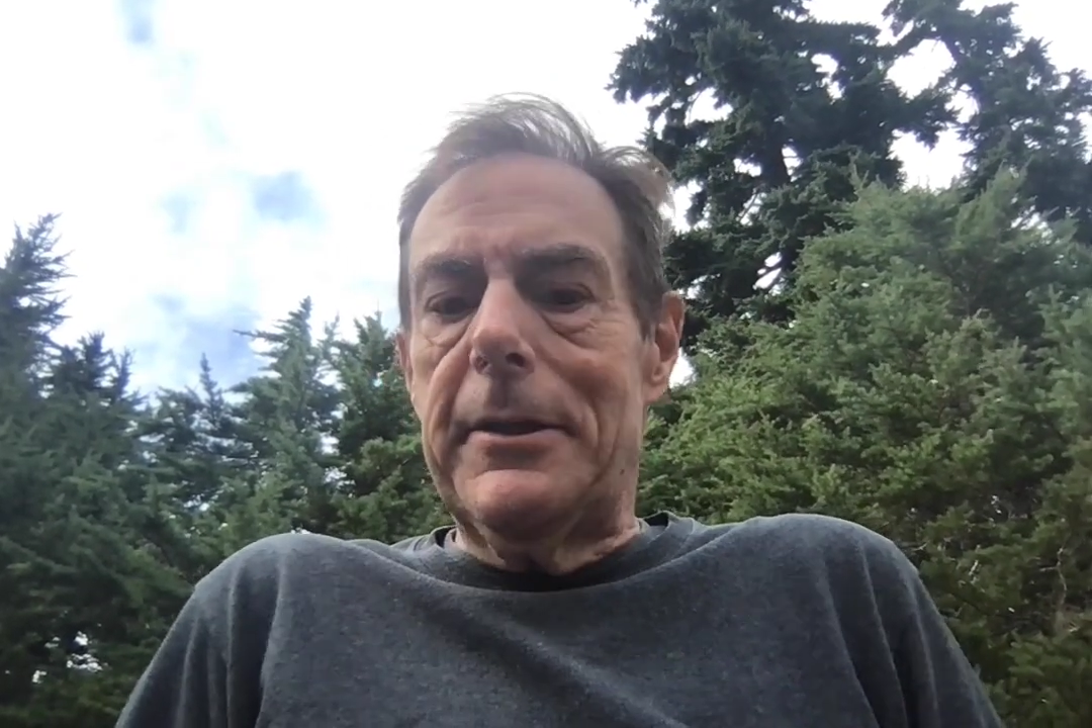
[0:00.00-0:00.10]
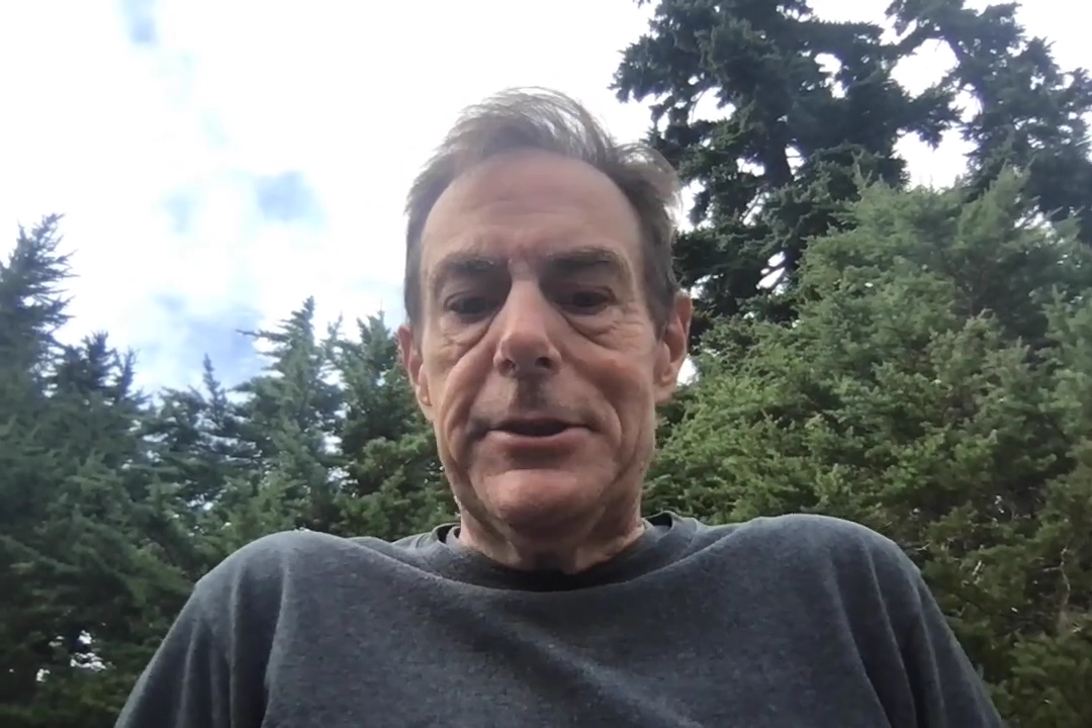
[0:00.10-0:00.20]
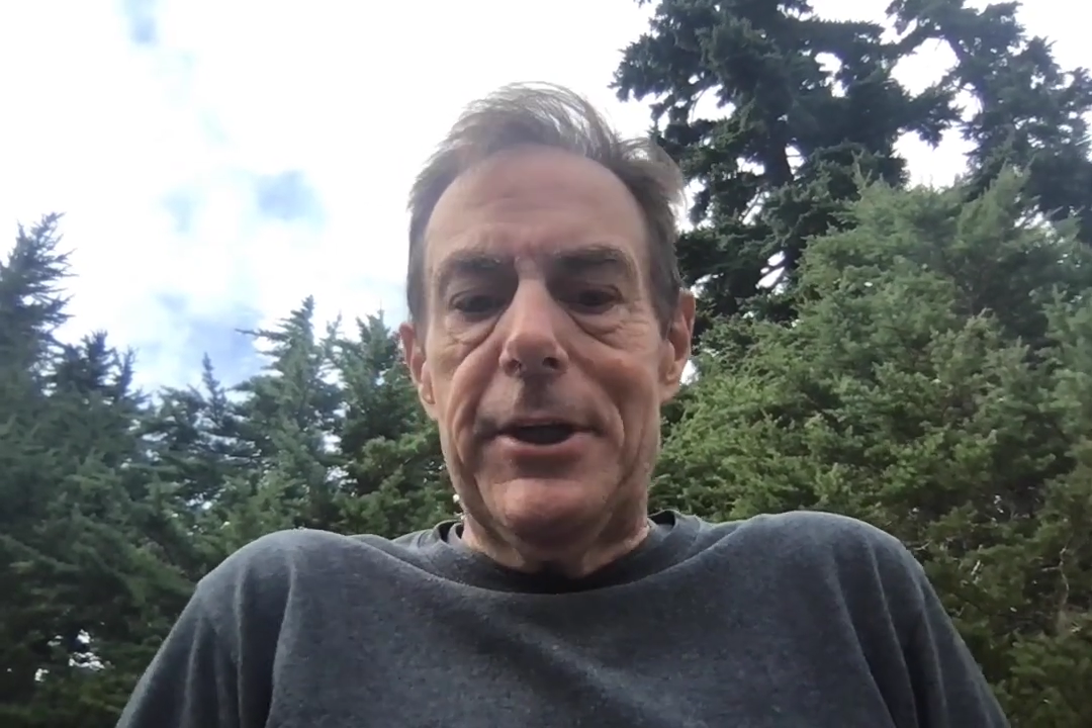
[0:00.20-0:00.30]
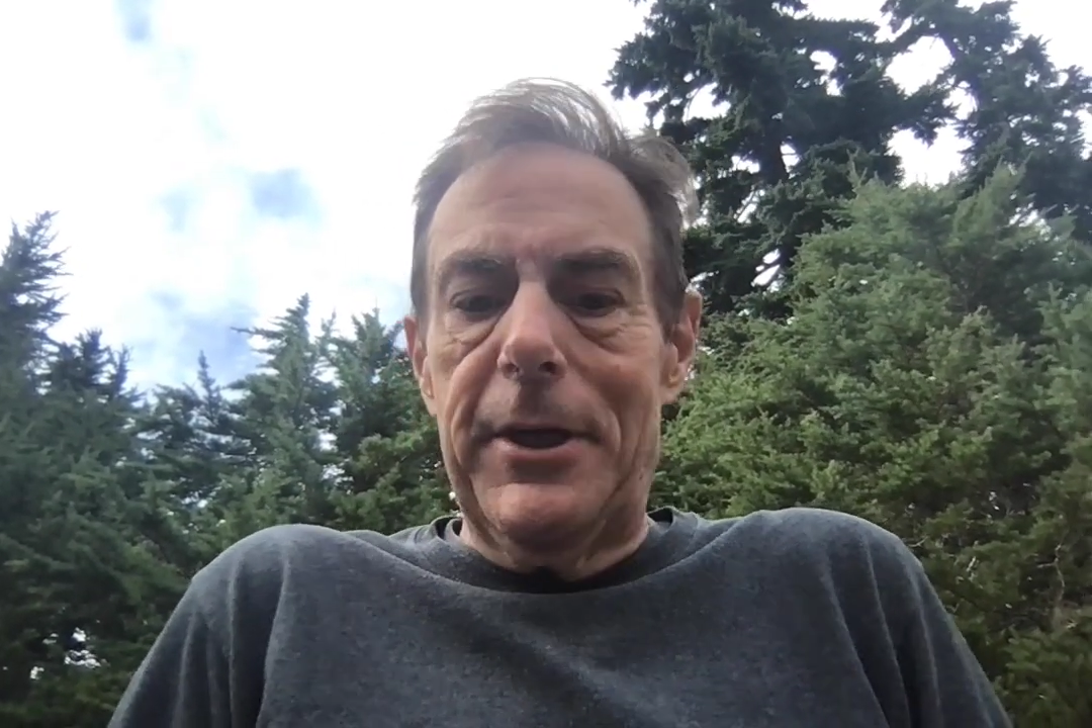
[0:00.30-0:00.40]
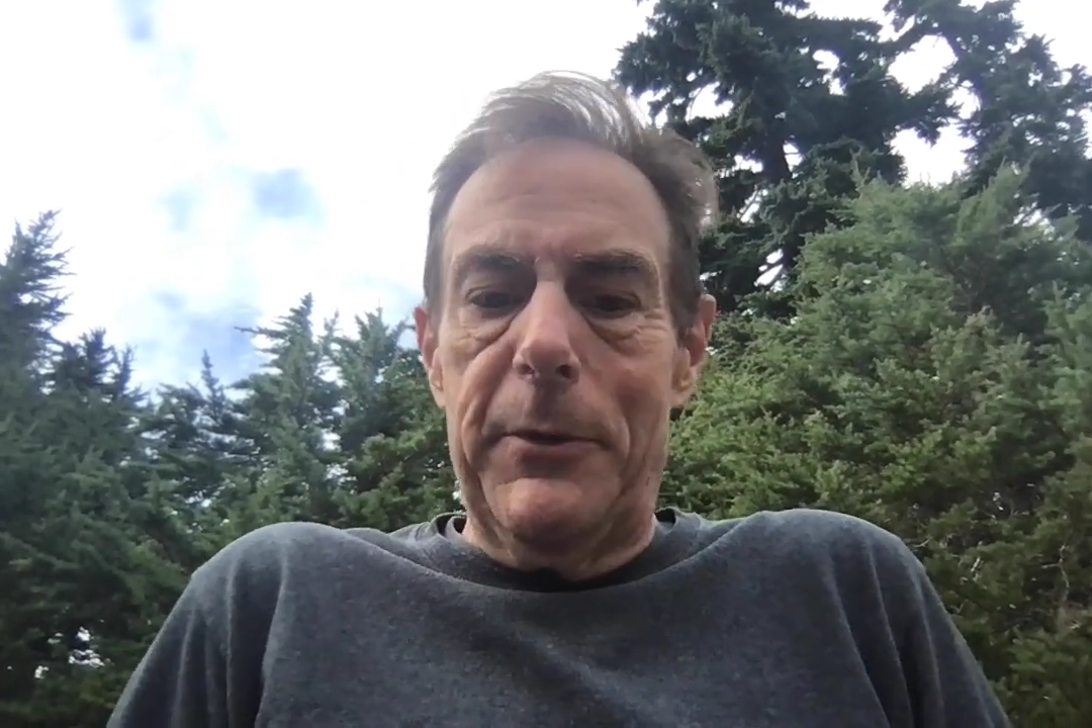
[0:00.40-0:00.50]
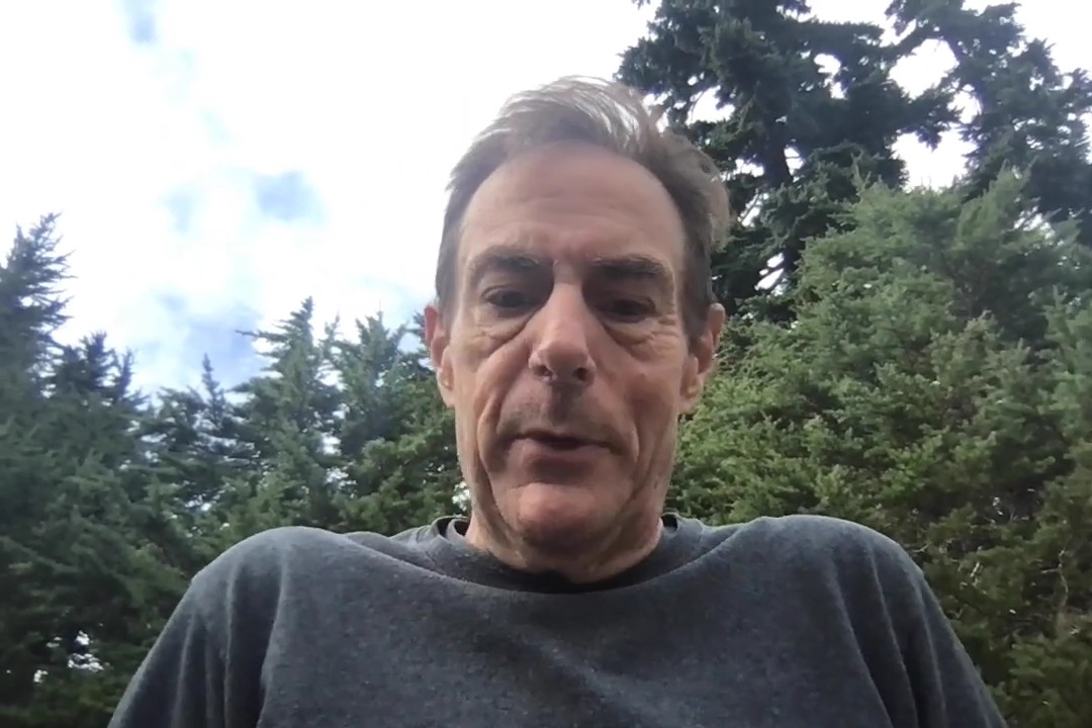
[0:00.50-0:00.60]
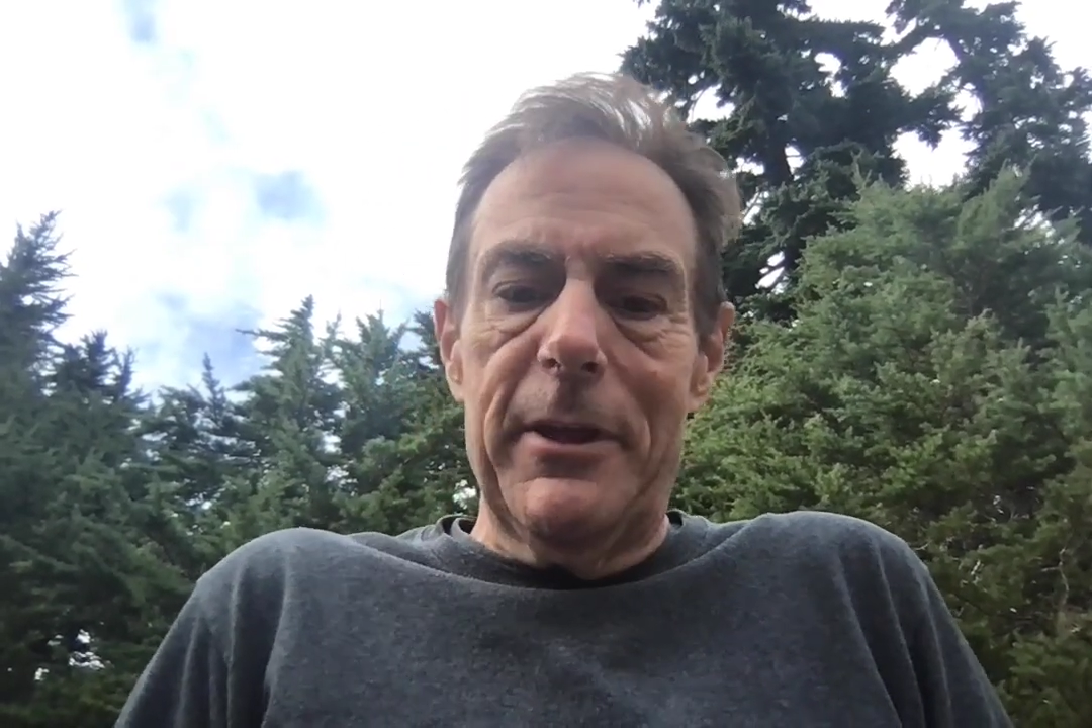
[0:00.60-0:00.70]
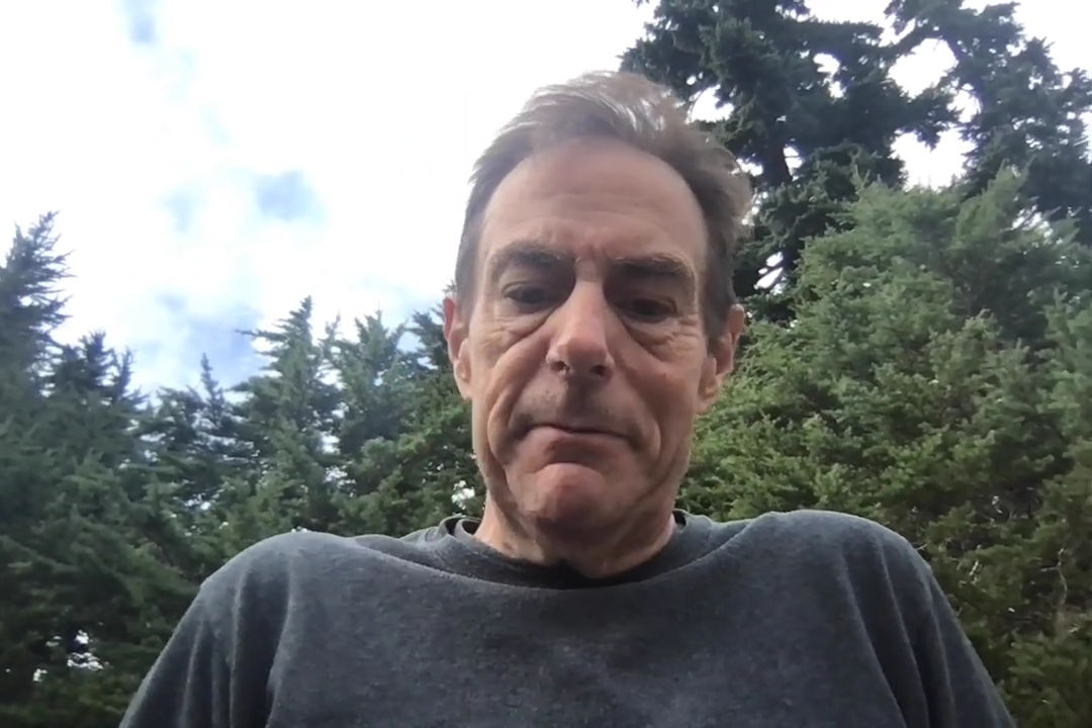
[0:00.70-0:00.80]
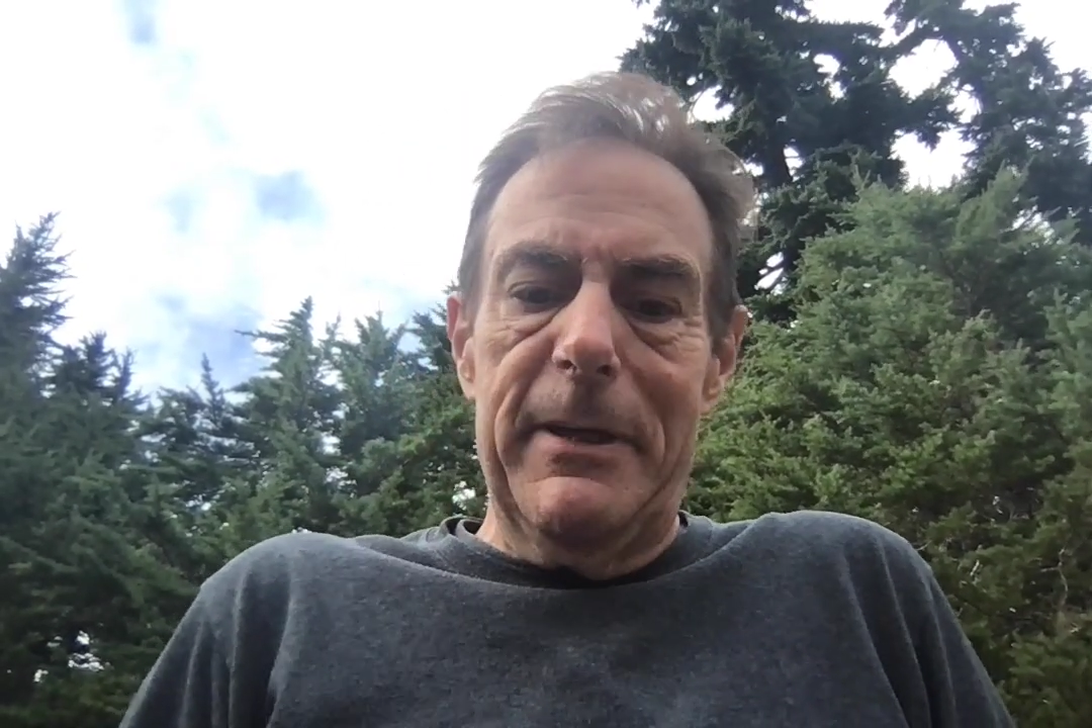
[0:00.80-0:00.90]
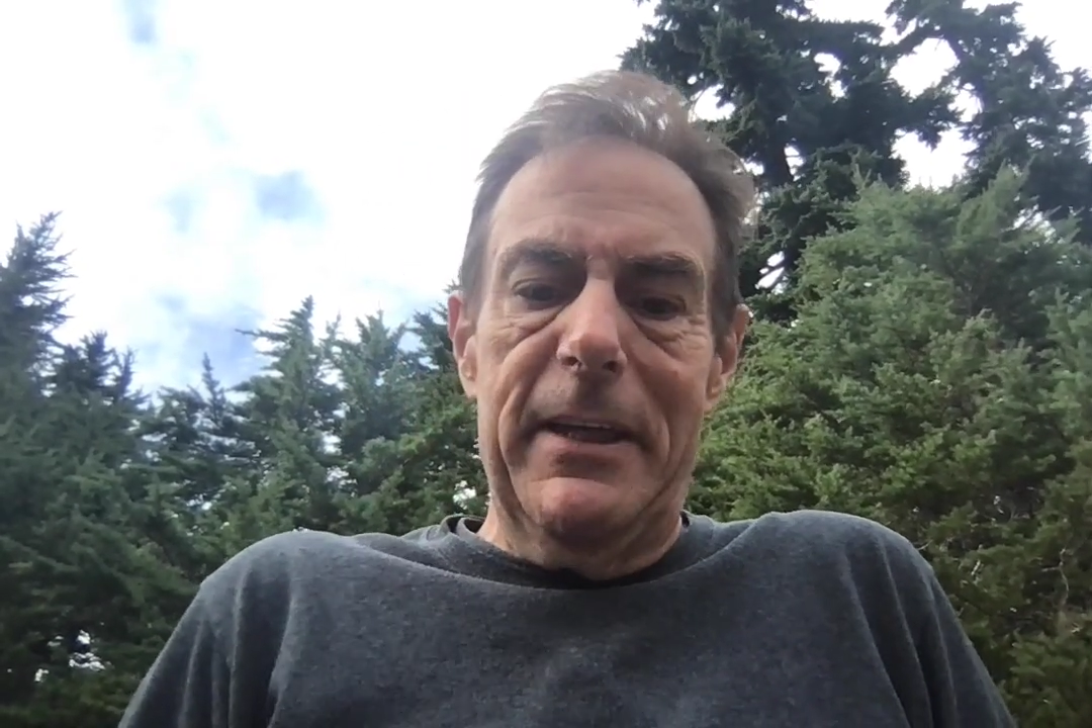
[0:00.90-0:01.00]
the journey
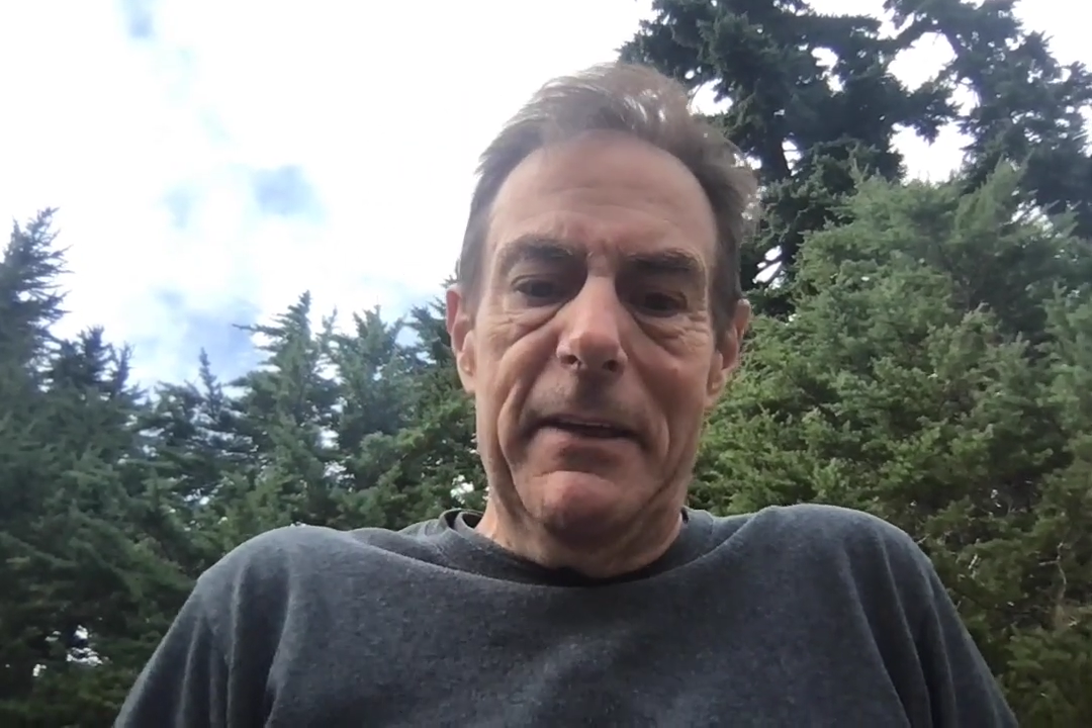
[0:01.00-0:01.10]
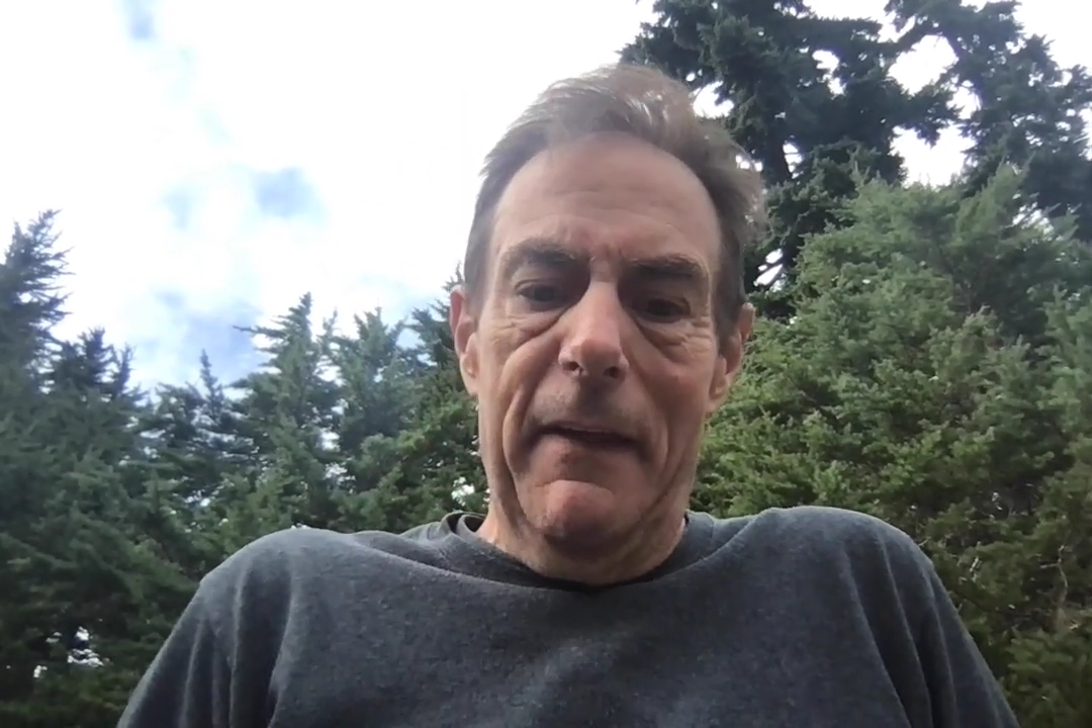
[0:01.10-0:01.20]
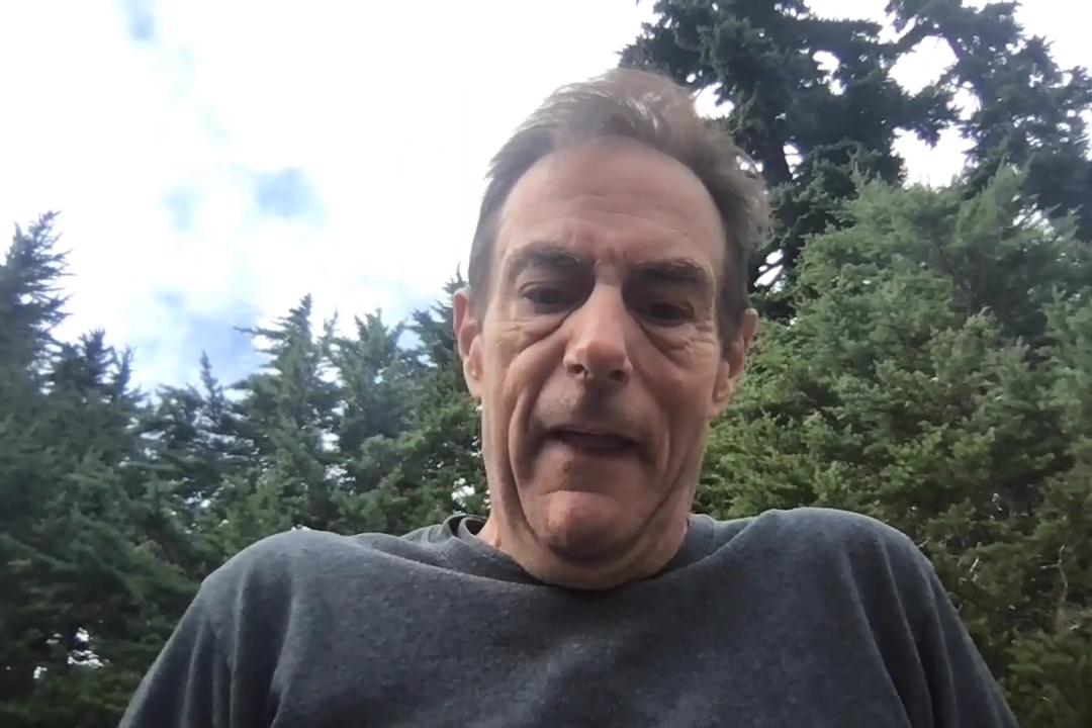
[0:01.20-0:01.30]
with me,